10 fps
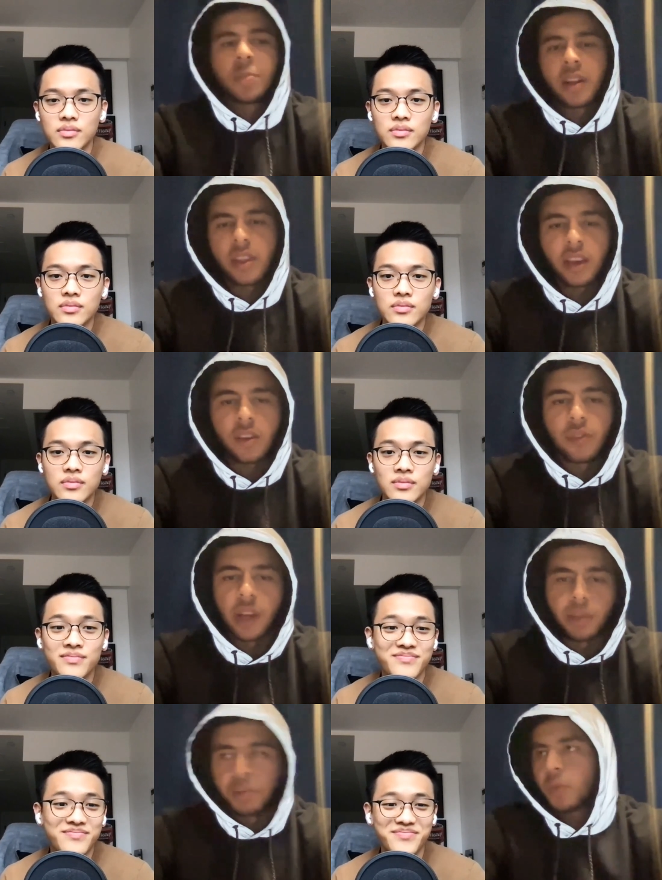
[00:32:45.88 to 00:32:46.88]
Speaker 1: sleep and think
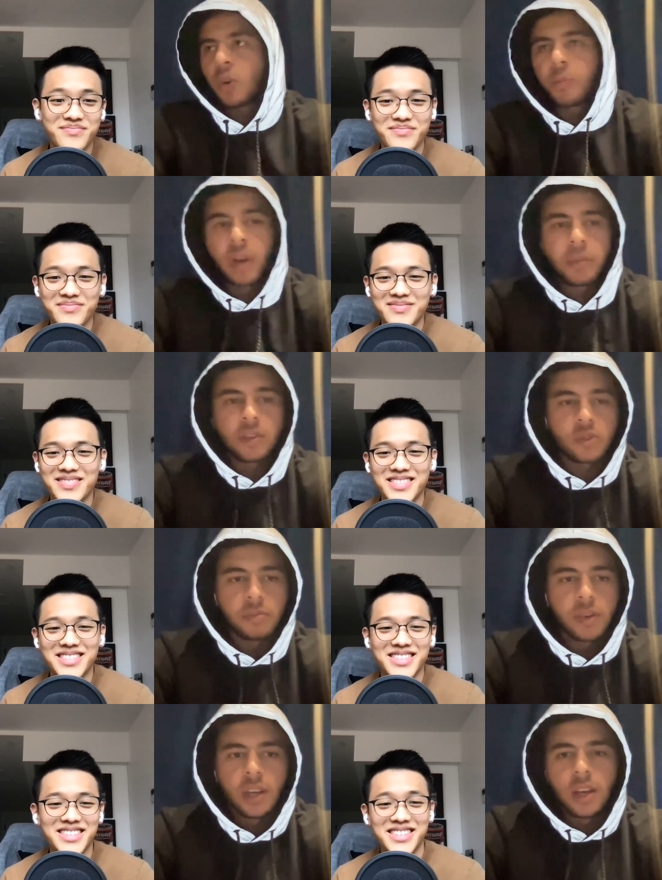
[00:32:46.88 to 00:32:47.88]
of like people comparing me
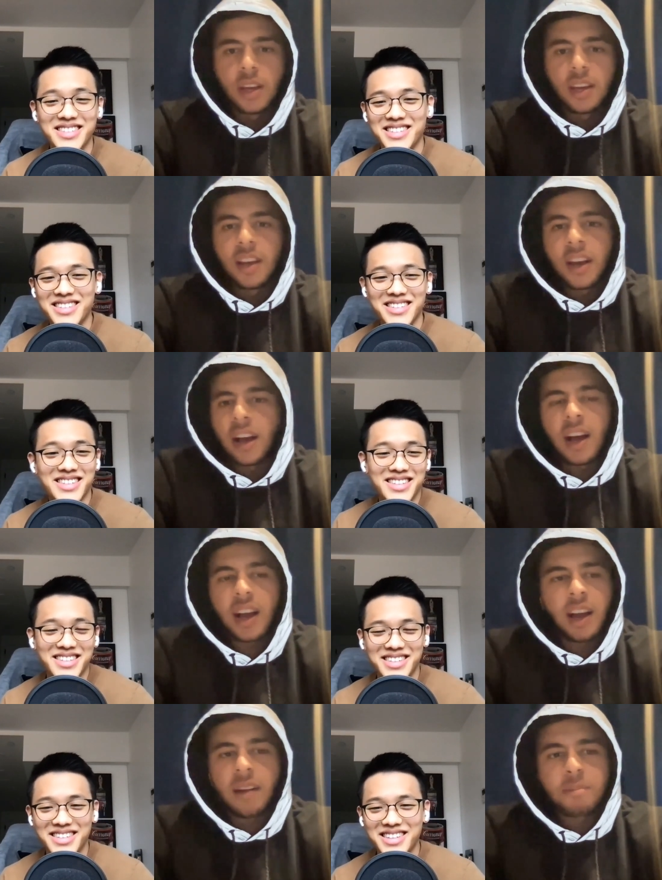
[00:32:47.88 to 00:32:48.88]
to him.
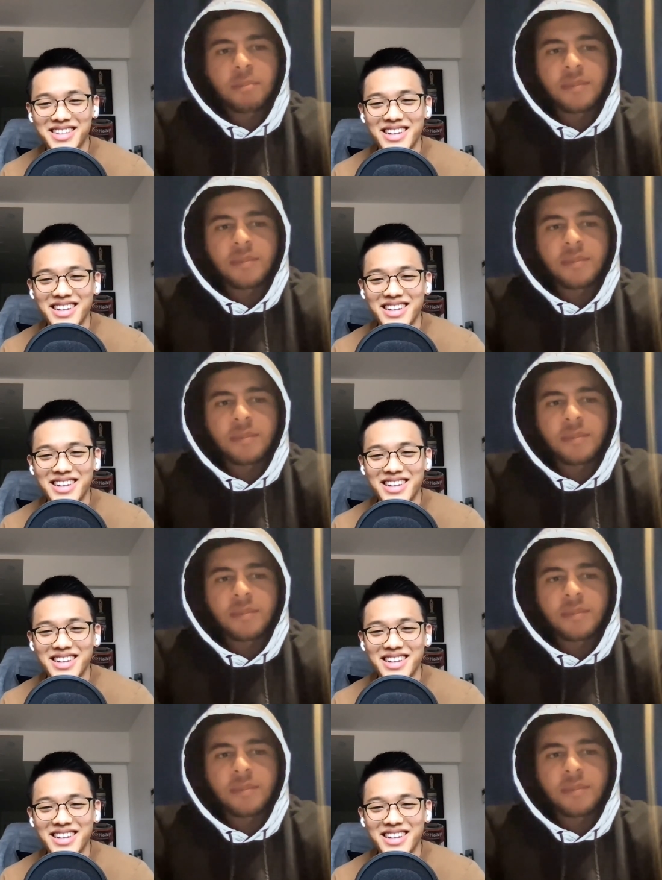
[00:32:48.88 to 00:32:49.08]
Um,